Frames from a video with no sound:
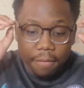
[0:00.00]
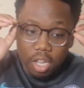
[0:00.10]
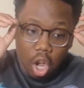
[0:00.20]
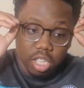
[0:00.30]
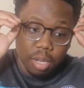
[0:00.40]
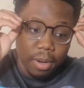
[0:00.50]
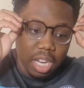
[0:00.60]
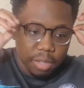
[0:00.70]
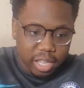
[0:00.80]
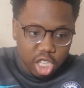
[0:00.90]
And Victor
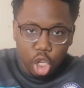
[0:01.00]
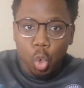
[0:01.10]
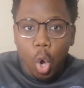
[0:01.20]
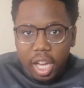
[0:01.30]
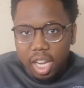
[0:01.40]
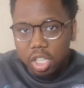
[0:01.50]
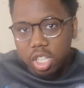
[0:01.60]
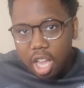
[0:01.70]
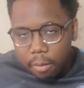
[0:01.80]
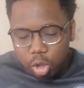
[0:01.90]
Osimhen is basically
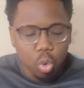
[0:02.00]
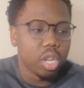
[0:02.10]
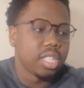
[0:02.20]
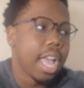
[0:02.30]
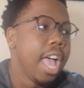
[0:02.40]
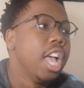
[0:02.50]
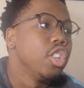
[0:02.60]
twerking to come to us.